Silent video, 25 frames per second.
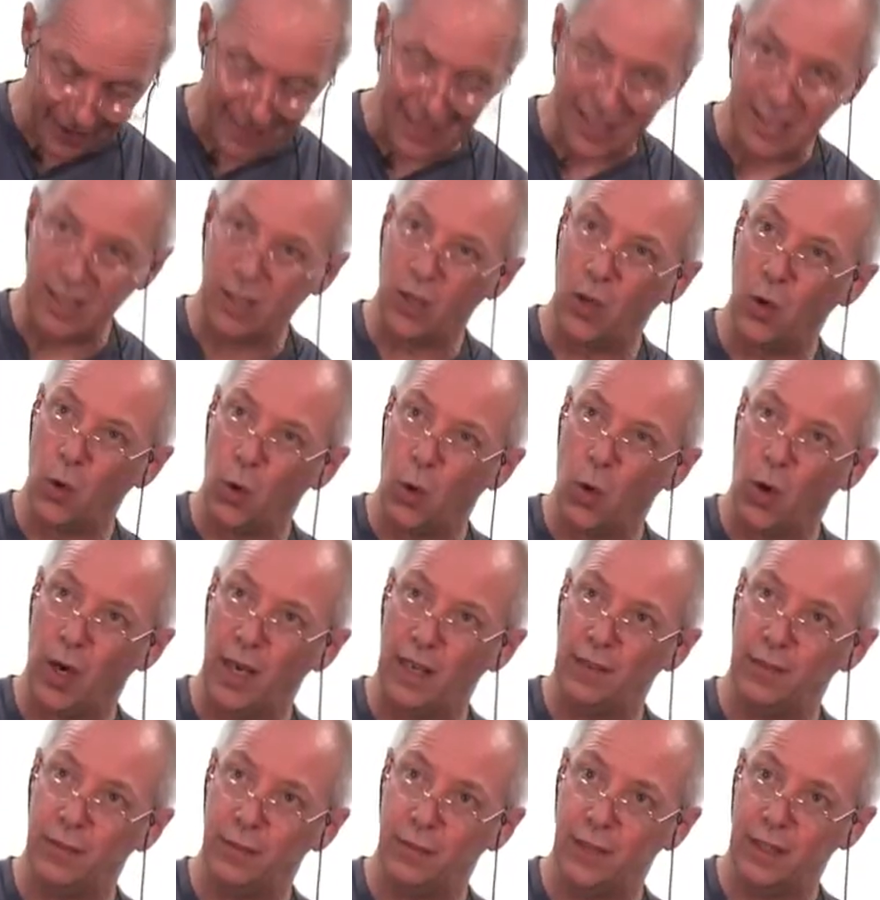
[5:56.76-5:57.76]
it doesn't
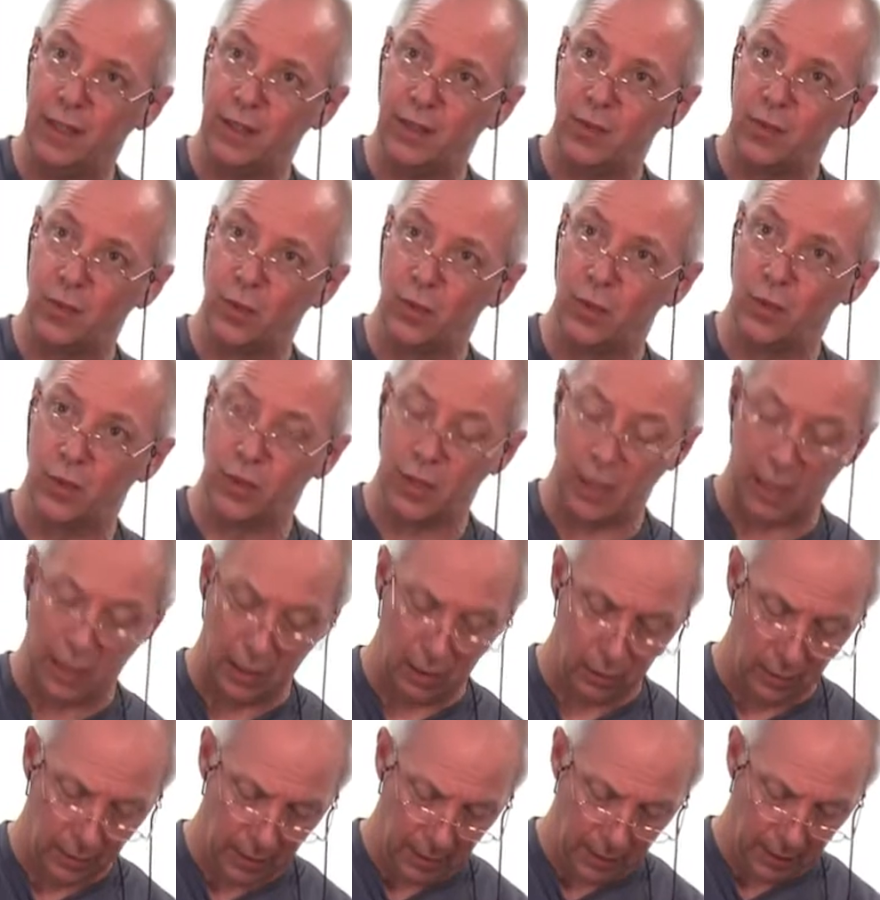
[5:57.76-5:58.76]
quite fit through,
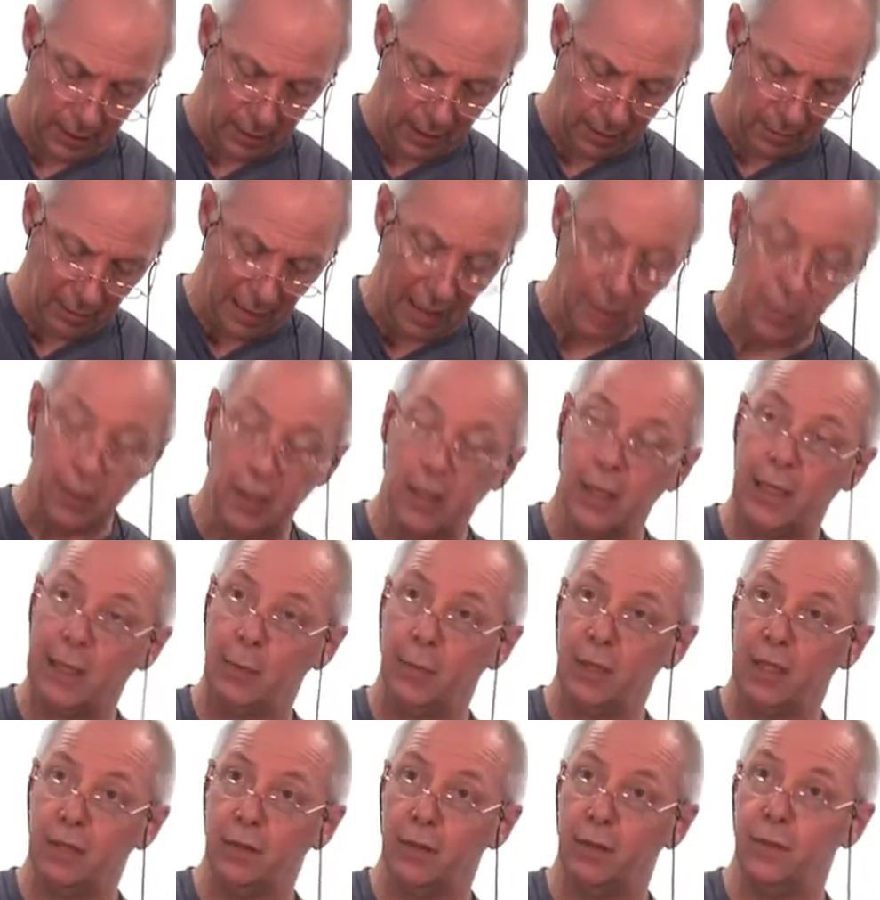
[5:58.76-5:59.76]
so maybe a little
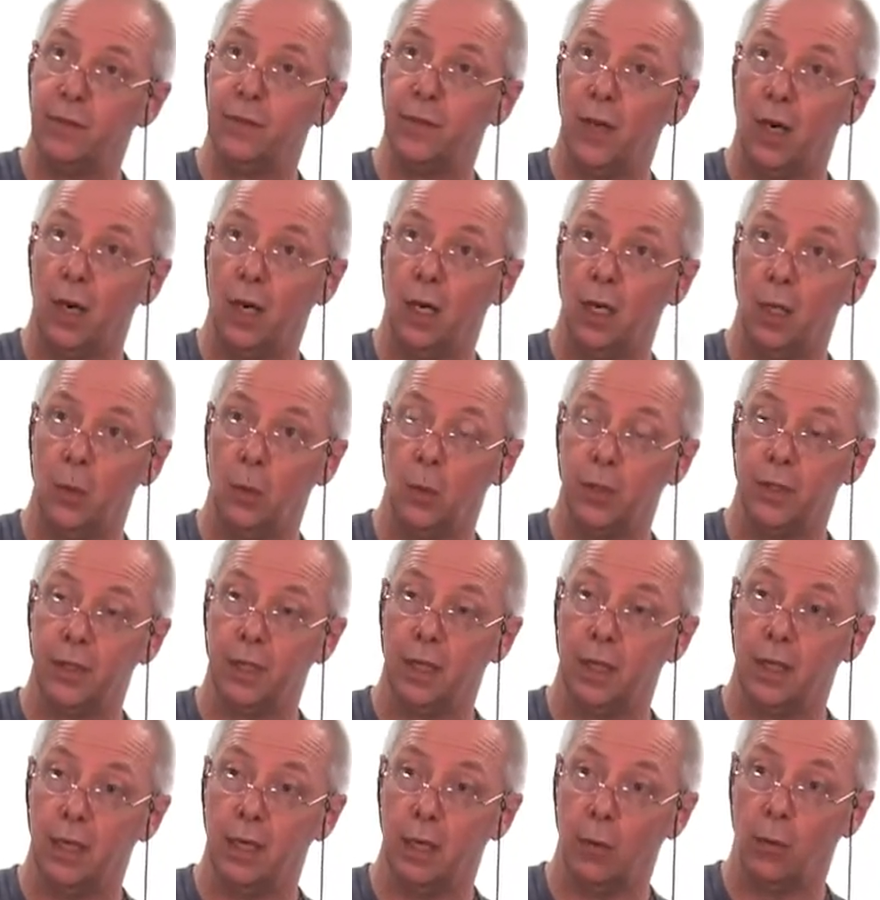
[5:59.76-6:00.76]
bit of a file with
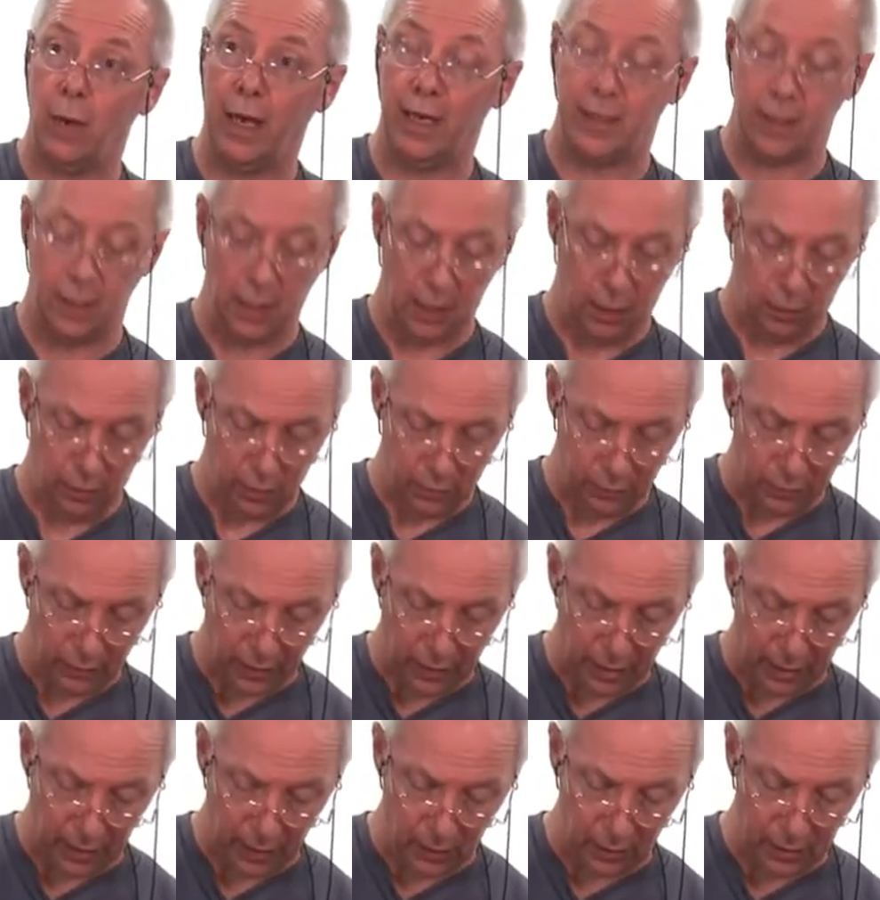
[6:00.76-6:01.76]
a rat tails
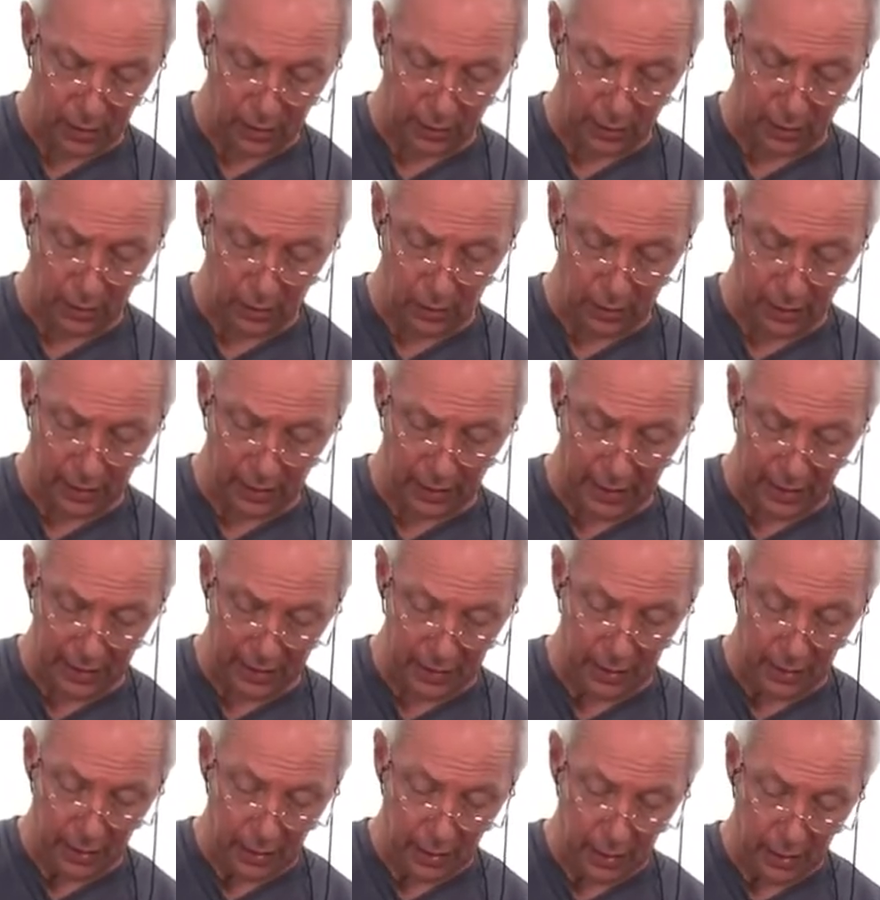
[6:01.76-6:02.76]
file or something like that